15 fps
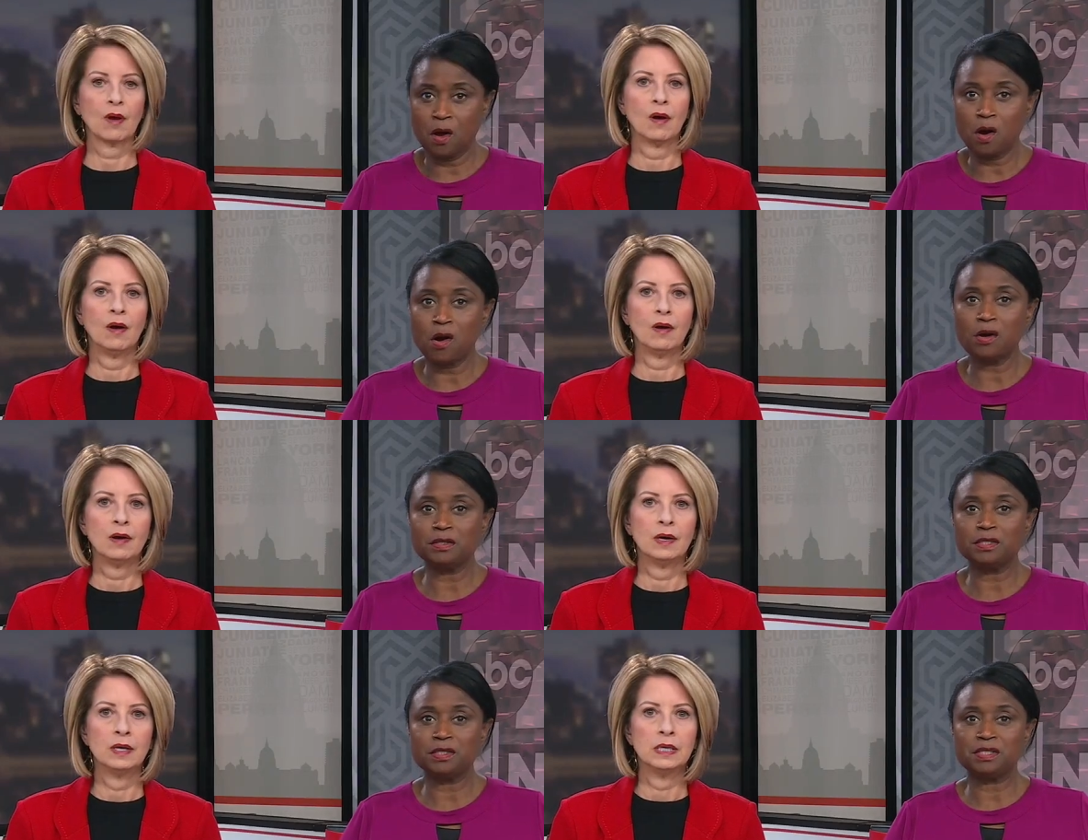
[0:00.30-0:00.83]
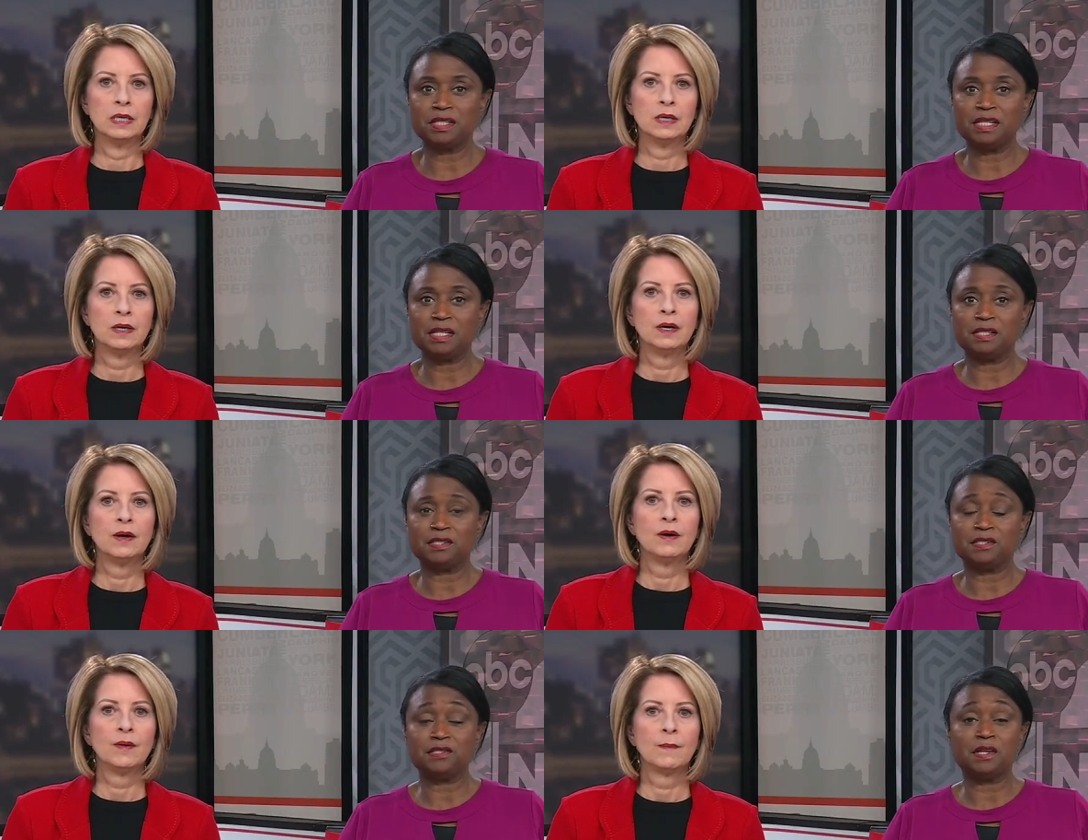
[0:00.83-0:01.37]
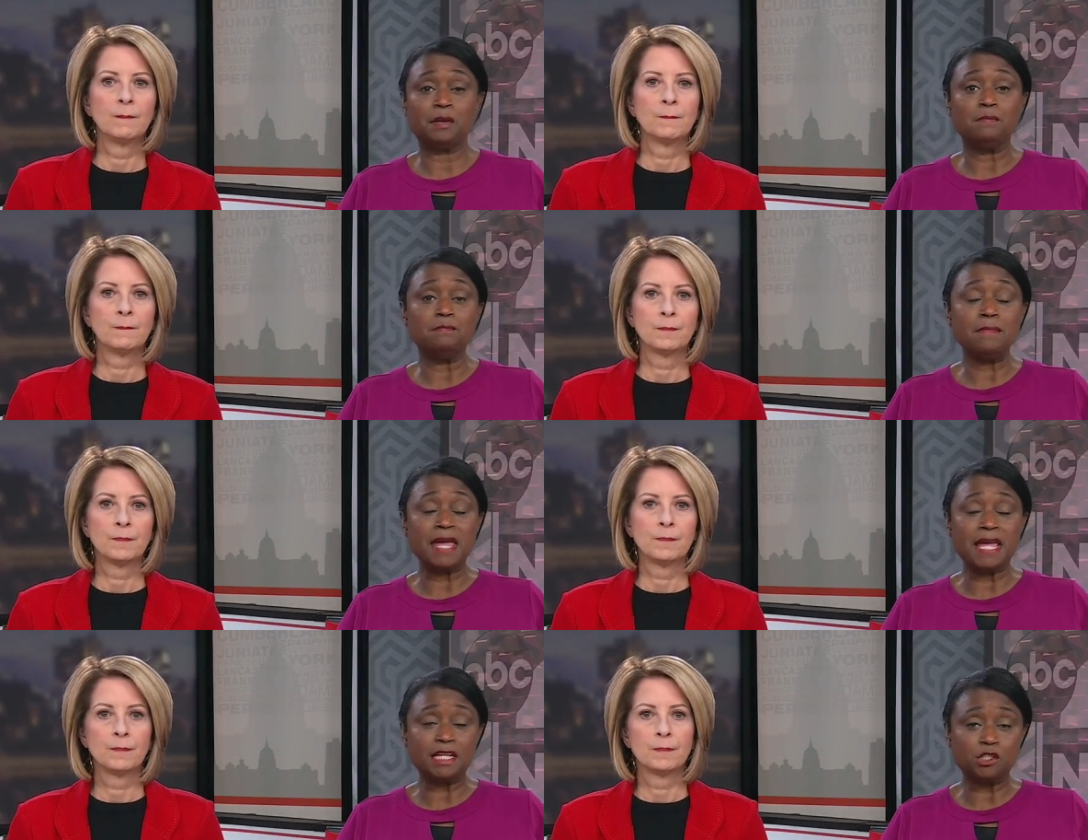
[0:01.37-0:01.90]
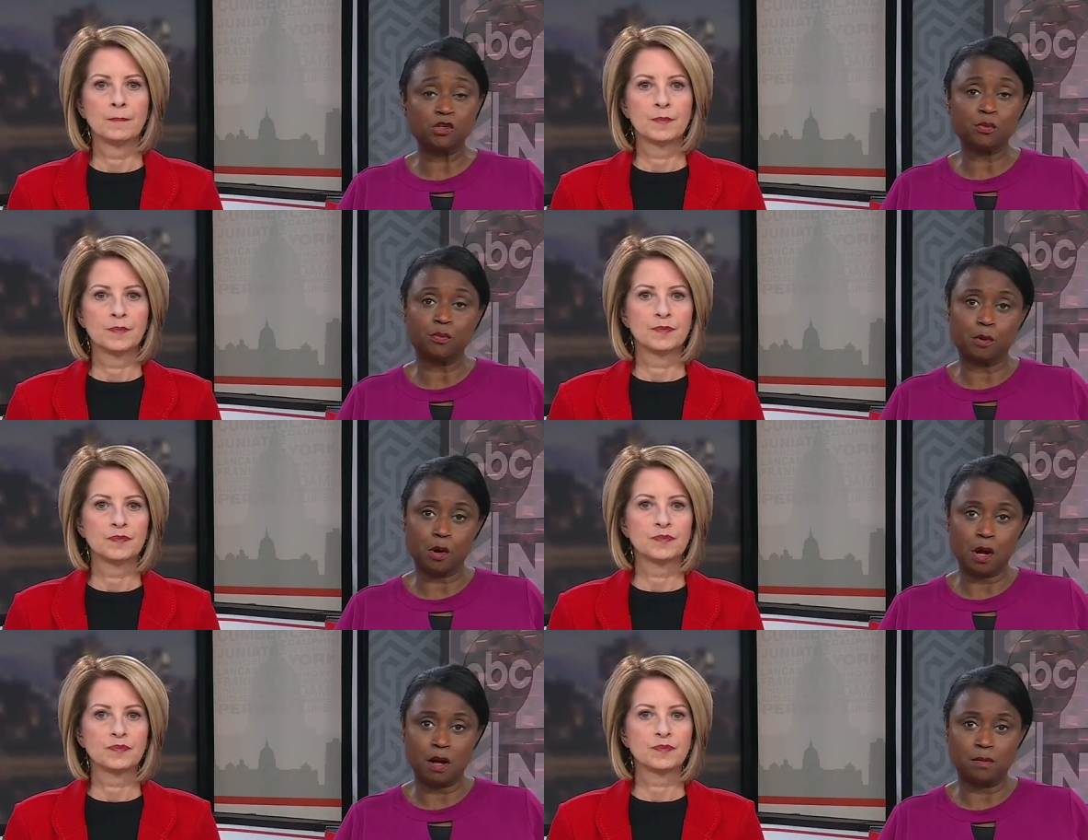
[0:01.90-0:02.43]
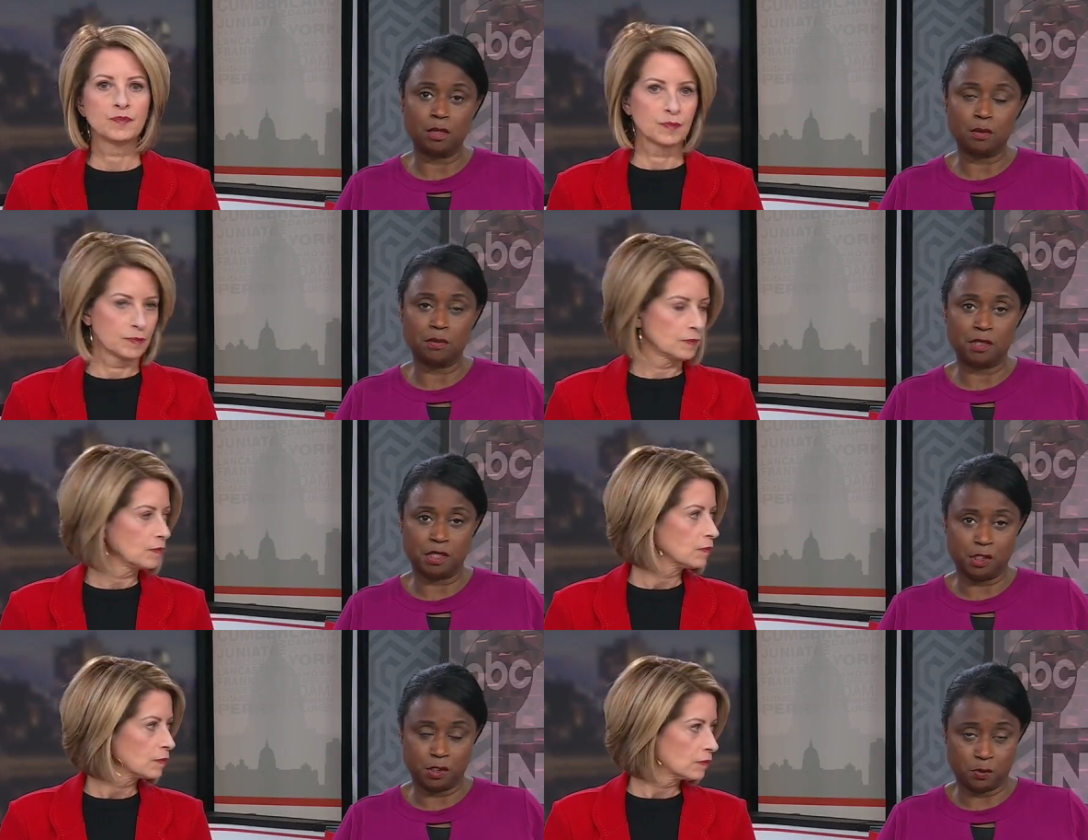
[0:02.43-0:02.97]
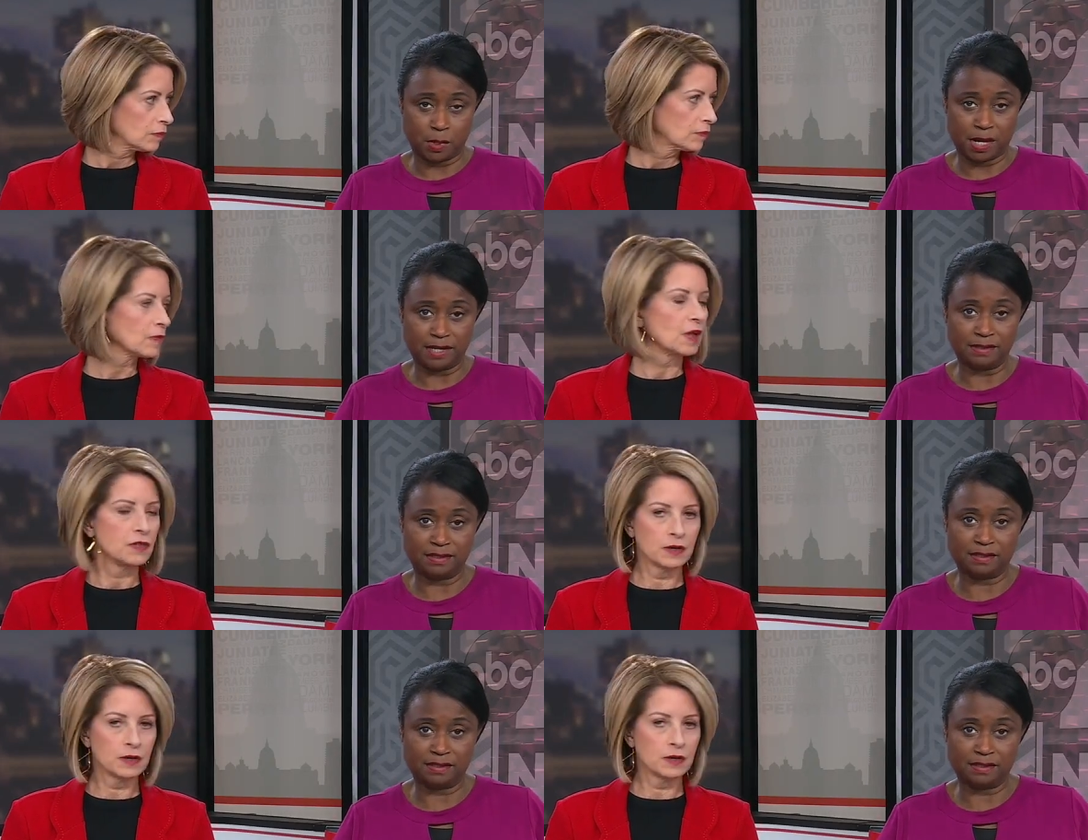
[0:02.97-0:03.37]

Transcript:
Speaker 1: Heart disease is a major problem in the U.S.